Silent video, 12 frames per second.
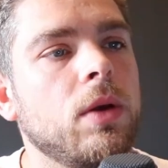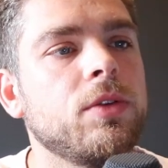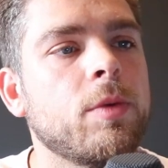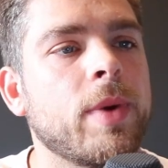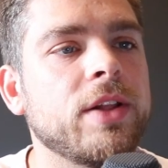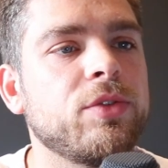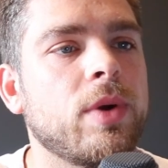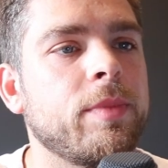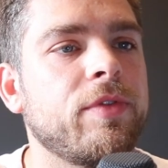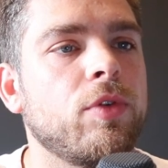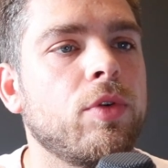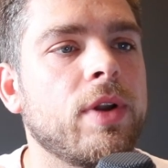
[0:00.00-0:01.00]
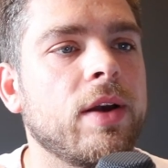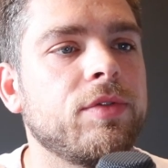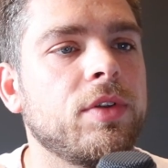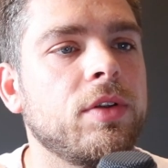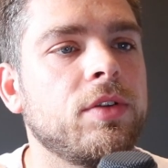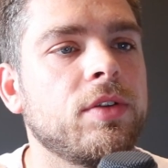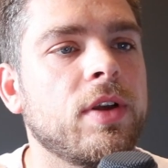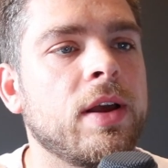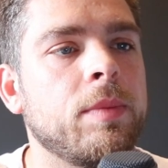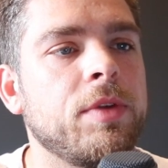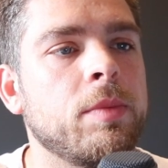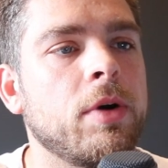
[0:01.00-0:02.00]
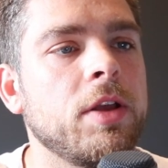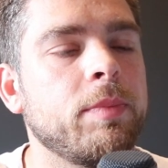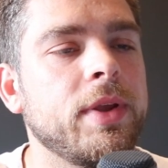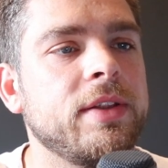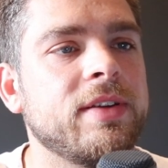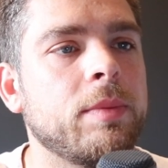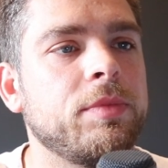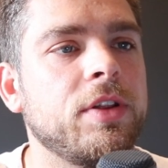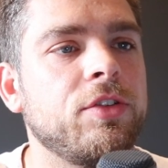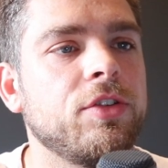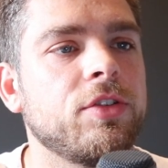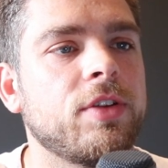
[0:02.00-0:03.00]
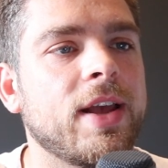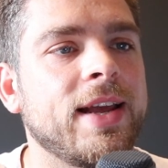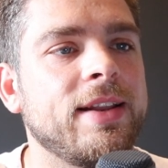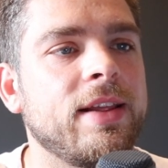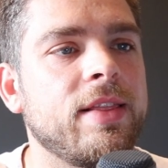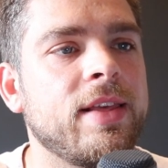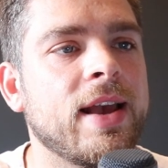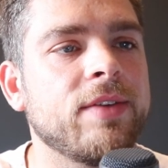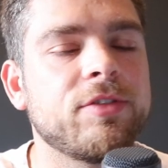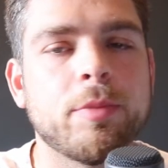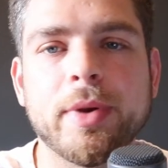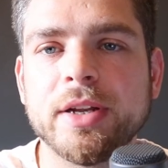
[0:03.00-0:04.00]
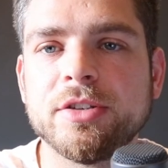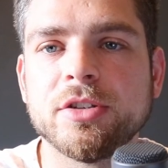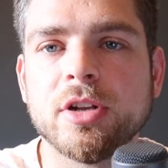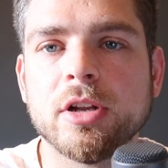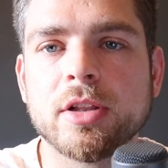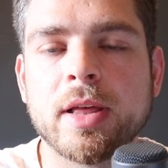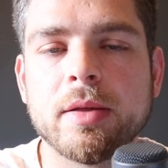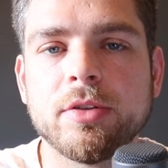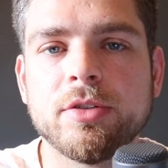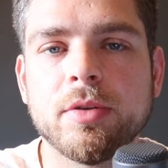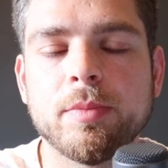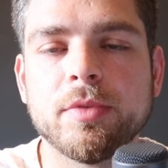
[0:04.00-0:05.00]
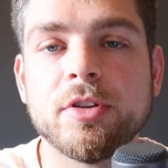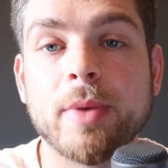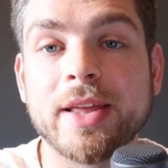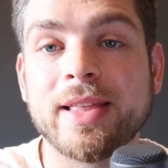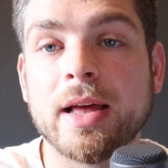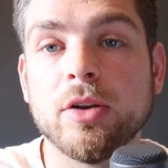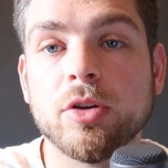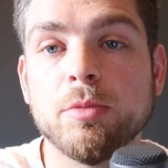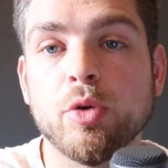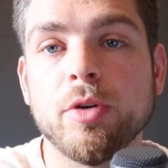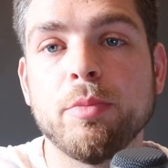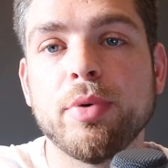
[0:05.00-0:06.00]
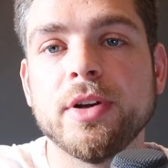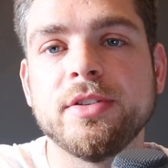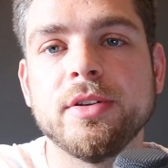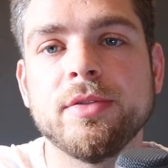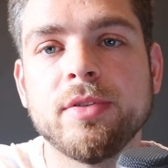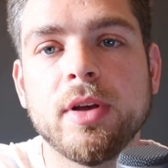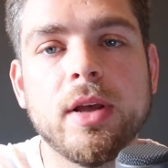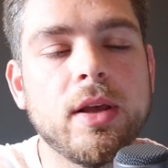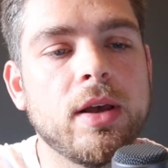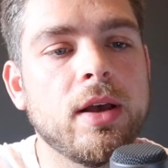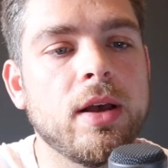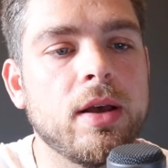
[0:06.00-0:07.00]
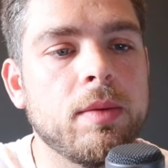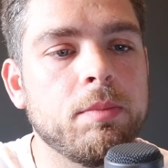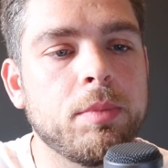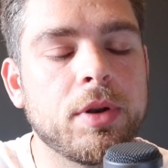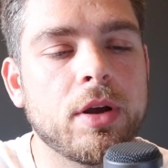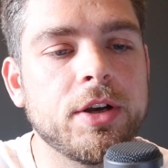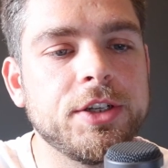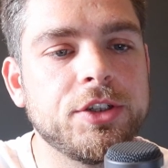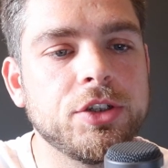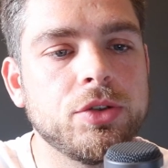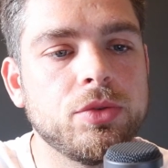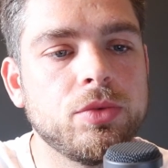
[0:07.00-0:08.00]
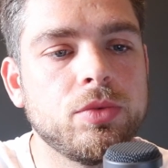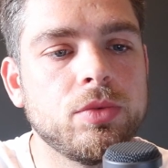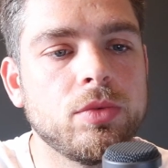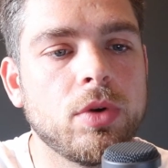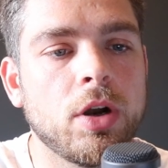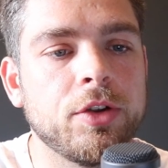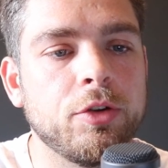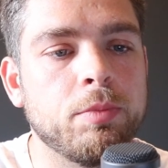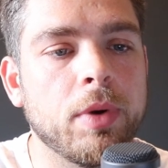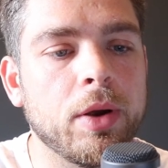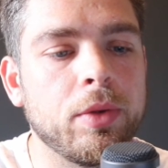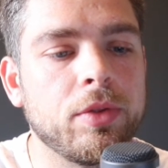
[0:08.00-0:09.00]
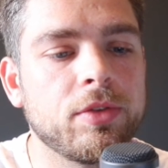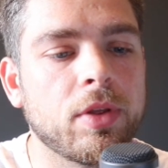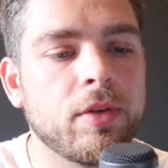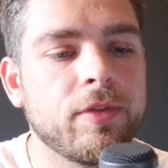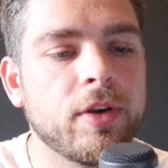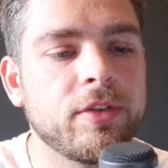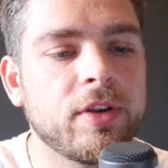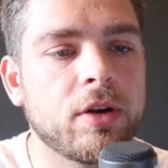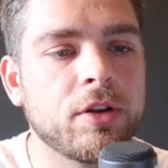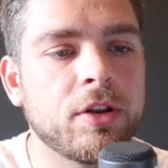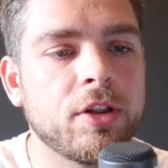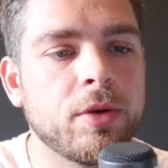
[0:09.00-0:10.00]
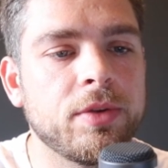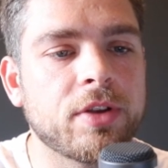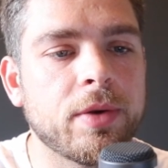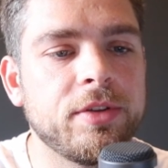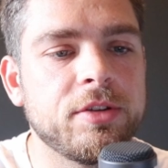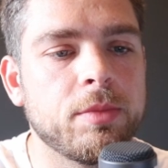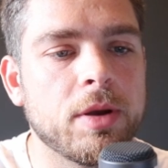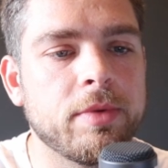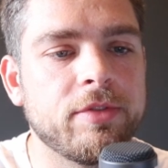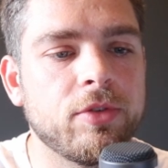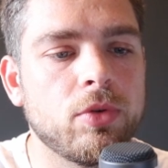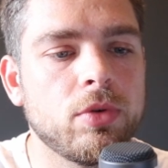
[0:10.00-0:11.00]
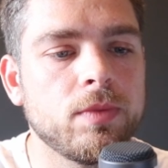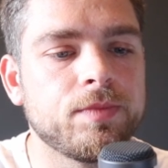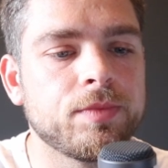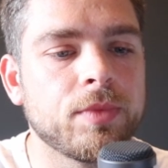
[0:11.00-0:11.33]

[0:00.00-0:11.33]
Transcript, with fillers: So back to our before and afters. Um, you might be tempted just to edit the after picture to look that, to to make that look more impressive, um, but I do I do both. So the first thing I'm going to do is go into my before,